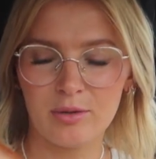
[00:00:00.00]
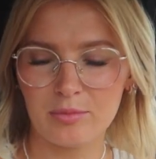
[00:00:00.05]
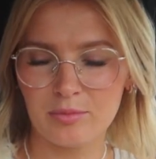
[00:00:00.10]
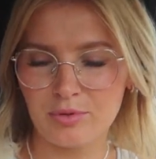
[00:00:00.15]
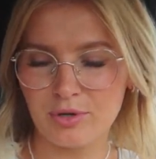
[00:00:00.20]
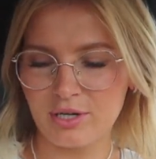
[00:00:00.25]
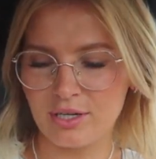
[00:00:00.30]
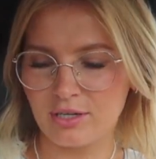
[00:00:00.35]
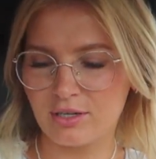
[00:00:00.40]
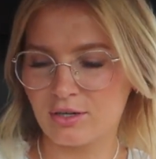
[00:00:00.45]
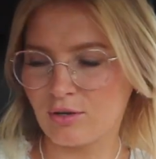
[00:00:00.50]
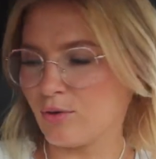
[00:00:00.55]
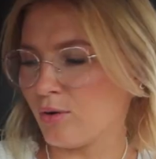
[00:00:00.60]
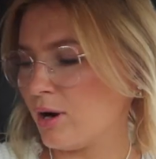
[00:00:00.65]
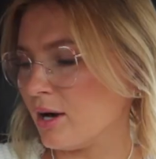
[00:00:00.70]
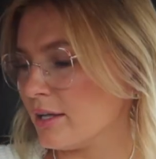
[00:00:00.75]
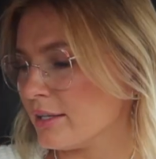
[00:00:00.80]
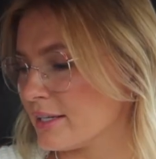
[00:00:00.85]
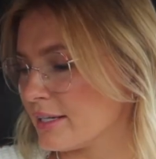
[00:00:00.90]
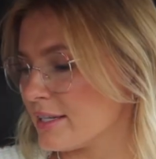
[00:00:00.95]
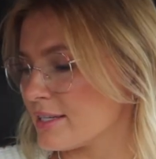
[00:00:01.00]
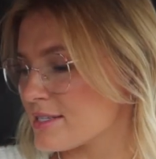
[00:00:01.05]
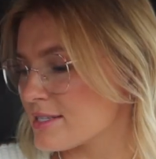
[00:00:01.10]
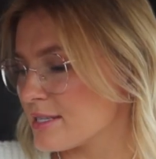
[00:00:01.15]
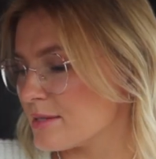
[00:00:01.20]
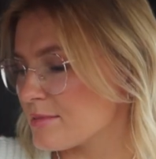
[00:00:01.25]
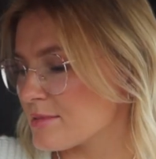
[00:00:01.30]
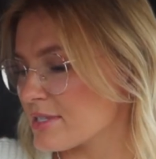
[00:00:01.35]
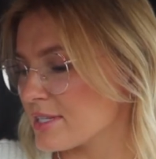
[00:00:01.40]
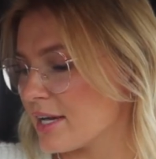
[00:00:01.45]
Pretty good quality, it
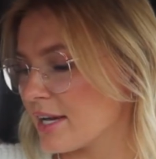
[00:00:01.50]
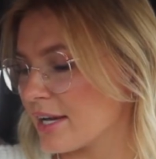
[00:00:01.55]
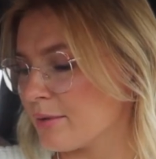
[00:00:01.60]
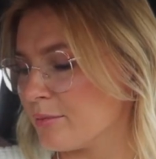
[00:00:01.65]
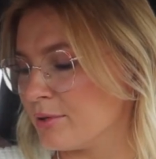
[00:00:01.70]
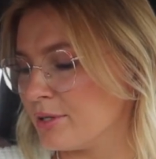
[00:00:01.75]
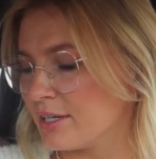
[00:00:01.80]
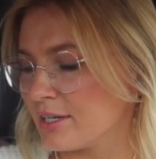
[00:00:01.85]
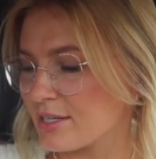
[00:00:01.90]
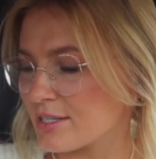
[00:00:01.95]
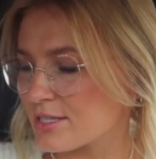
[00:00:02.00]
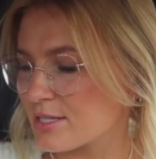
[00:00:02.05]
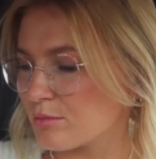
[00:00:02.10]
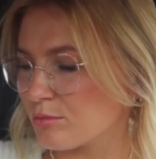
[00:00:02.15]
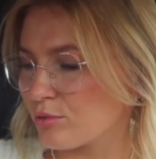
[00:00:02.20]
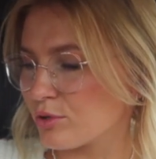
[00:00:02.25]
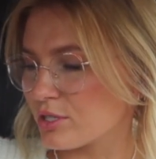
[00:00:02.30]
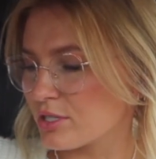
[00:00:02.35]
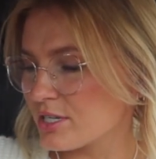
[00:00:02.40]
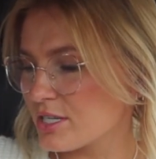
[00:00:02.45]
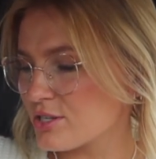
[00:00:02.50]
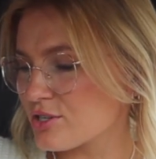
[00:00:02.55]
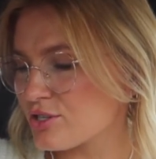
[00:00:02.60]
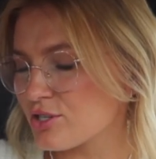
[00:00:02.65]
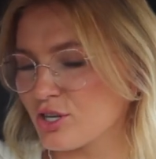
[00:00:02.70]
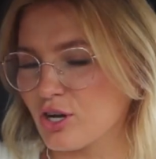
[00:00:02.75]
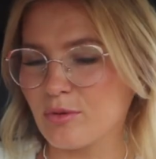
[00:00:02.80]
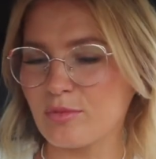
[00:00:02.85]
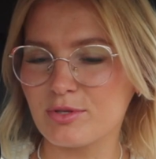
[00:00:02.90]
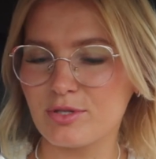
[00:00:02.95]
seems like. We needed some more dish
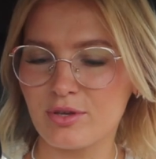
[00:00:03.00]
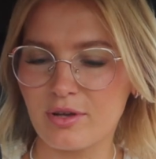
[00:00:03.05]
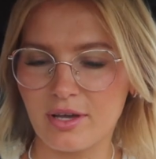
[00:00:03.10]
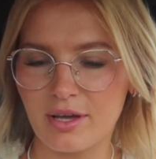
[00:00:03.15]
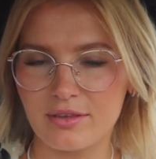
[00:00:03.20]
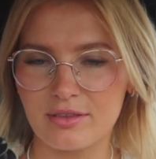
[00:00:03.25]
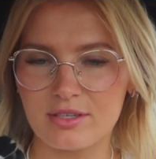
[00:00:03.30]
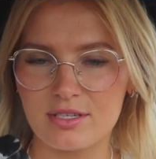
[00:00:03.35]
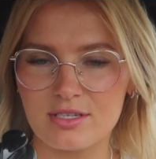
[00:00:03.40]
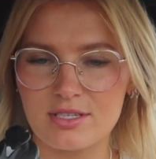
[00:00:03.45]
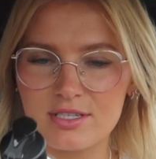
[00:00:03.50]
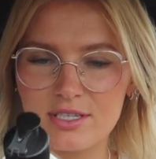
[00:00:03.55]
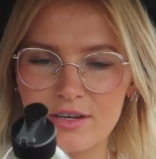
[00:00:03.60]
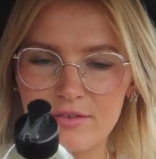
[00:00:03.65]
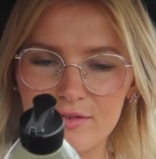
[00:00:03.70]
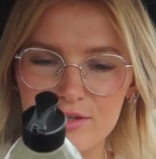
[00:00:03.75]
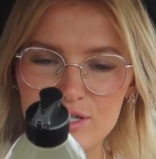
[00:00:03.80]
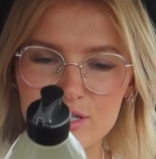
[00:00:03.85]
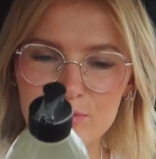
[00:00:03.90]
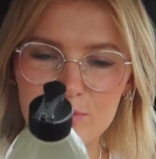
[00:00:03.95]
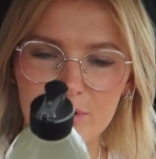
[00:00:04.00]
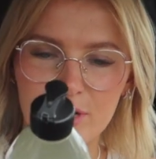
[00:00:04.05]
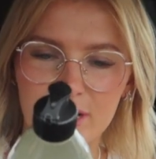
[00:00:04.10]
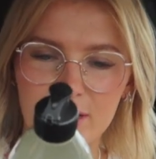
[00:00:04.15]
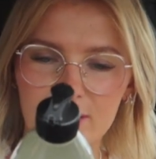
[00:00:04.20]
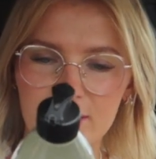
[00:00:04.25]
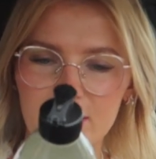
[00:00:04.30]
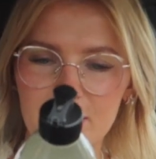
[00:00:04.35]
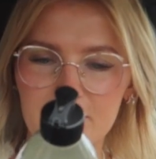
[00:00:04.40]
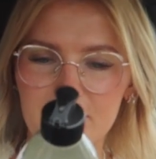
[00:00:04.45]
soap, so I got this
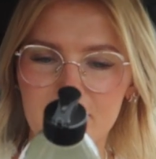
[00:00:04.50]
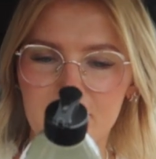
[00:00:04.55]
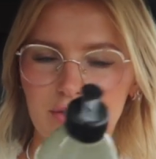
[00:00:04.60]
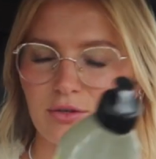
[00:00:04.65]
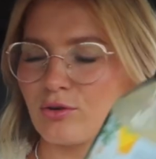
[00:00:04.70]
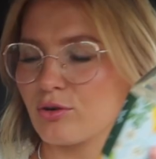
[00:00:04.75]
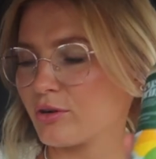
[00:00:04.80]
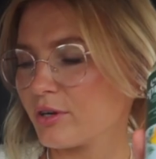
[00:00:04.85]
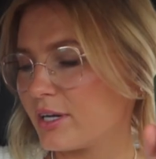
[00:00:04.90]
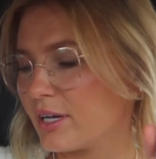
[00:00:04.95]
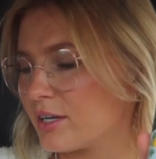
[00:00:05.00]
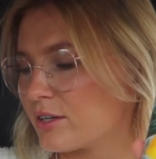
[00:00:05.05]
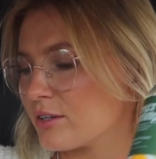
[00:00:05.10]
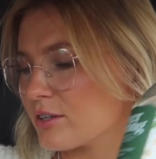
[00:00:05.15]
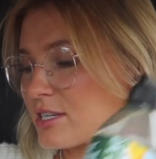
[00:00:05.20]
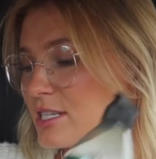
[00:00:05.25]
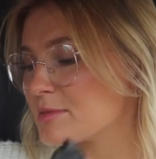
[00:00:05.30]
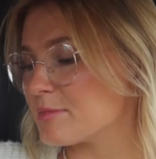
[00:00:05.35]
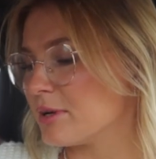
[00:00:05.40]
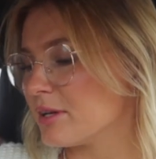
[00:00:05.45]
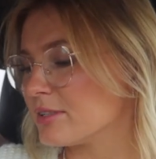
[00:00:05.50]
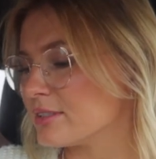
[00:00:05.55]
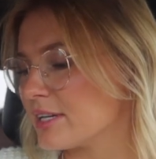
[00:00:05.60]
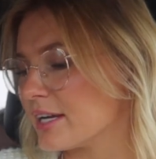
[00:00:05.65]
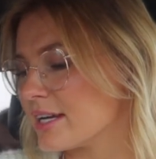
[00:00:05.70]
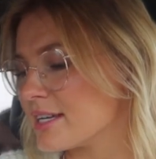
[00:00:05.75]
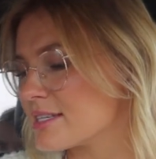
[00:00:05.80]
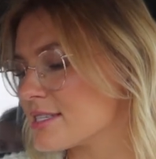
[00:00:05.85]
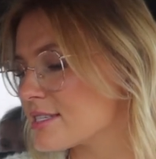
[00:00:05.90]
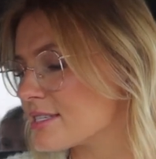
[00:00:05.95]
Everspring lemon and coriander. Smelled
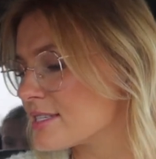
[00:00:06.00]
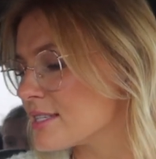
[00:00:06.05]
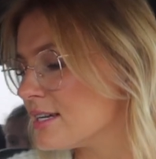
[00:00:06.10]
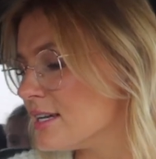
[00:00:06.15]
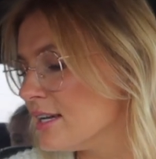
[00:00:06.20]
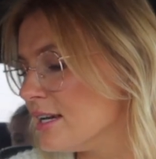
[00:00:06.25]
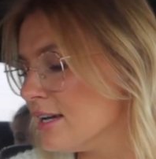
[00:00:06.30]
nice.